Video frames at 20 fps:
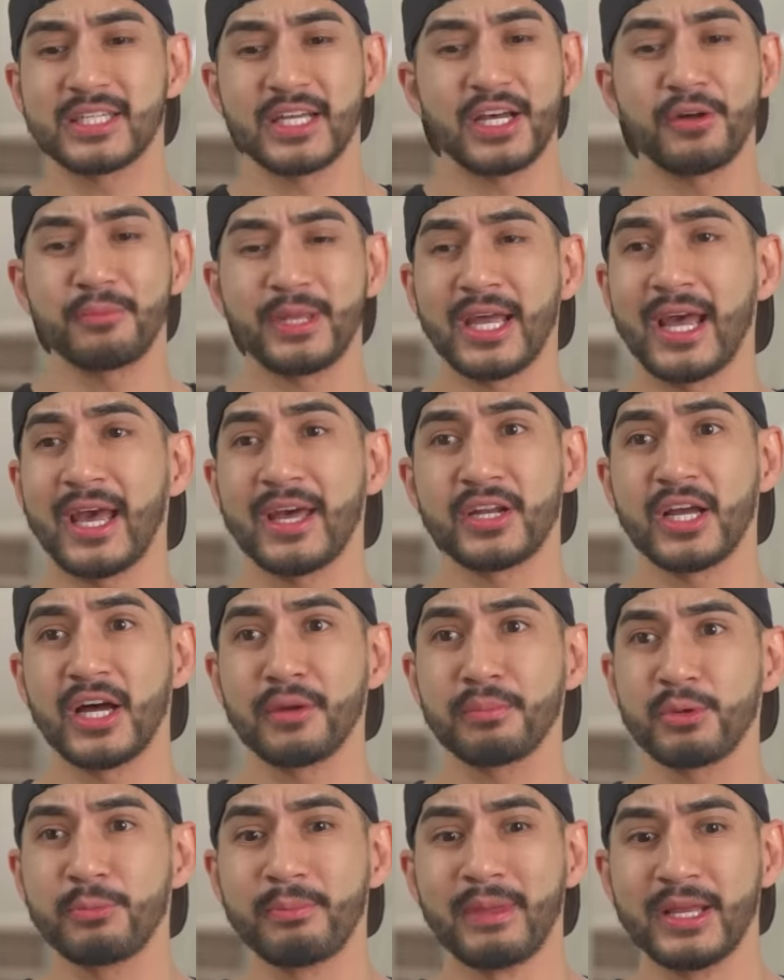tell me I had to
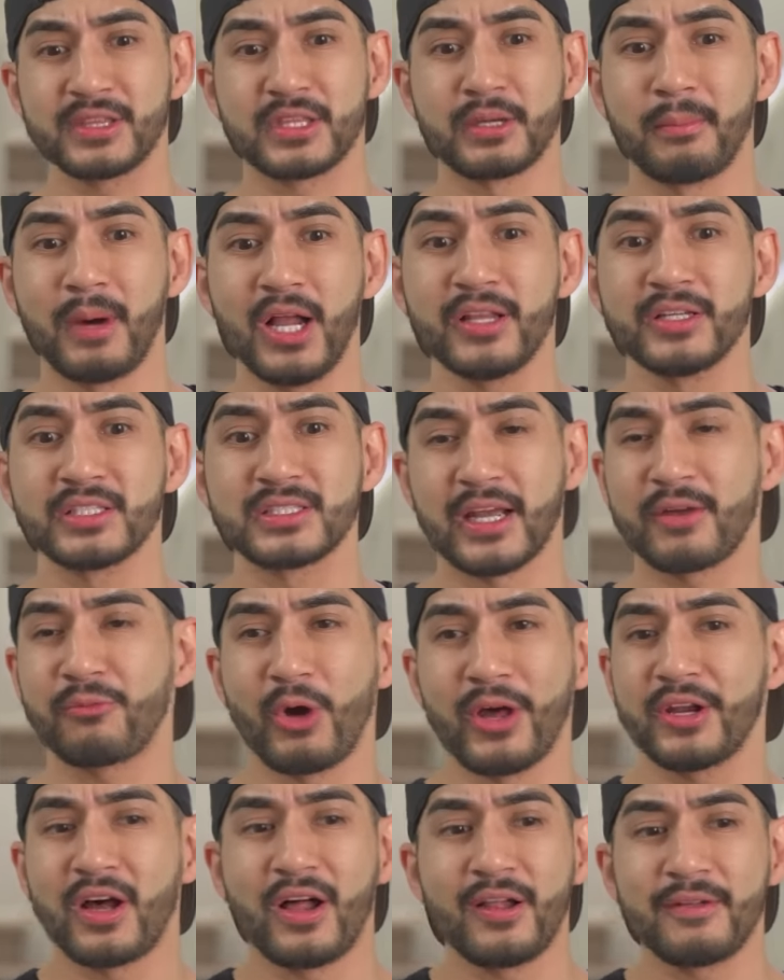help you make tamales. Like,
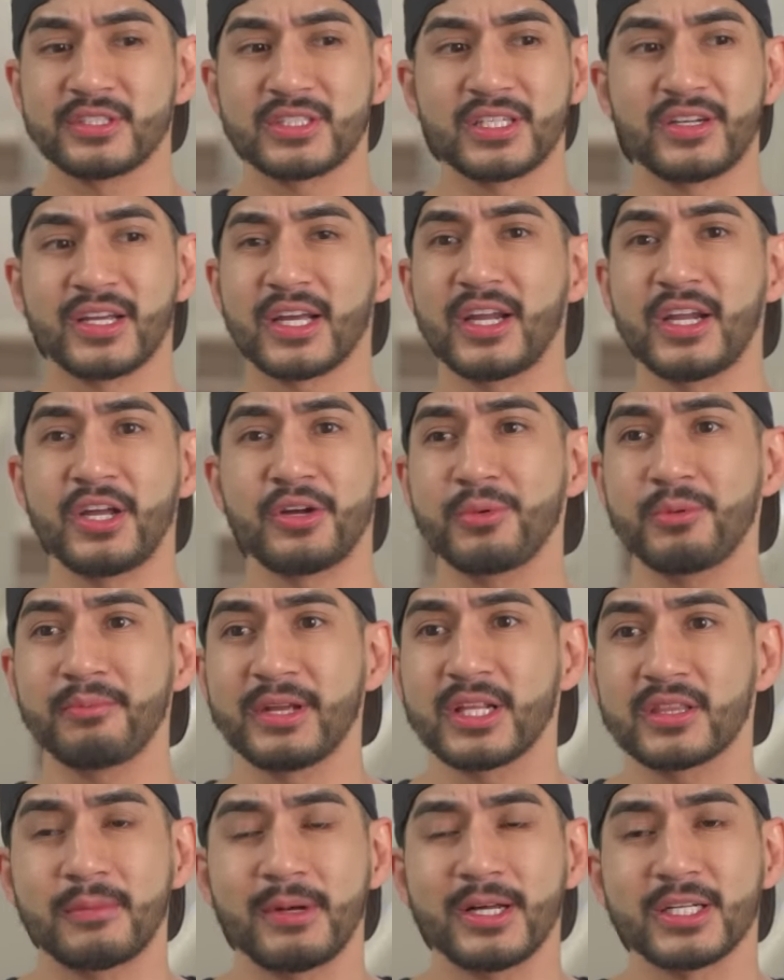why do all of a sudden I gotta help you
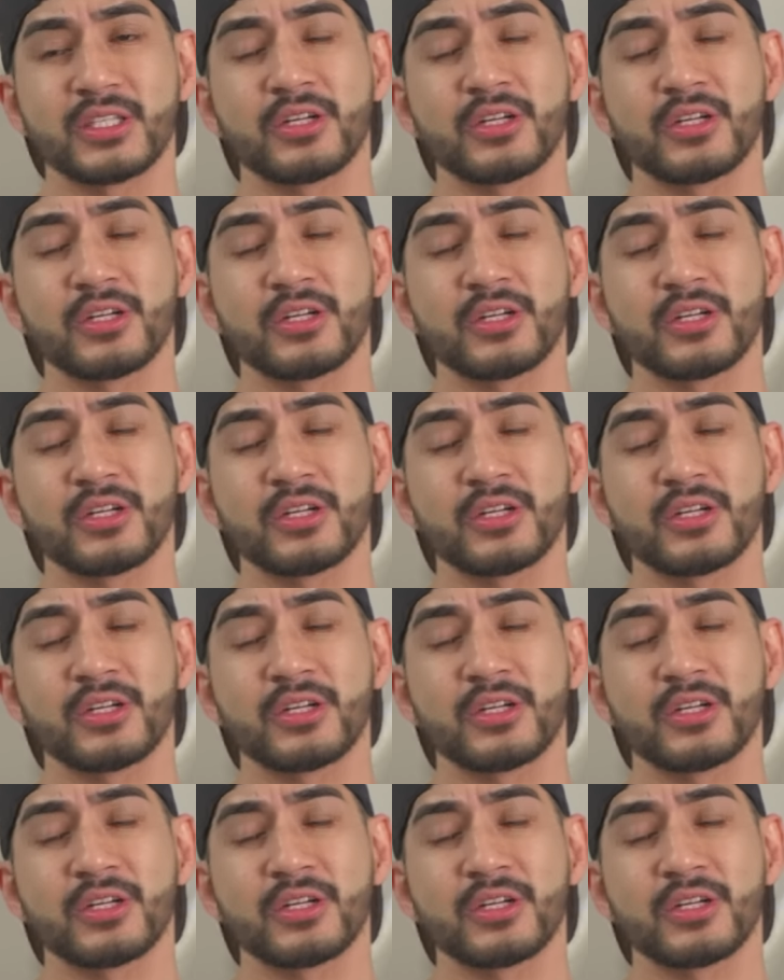make tamales?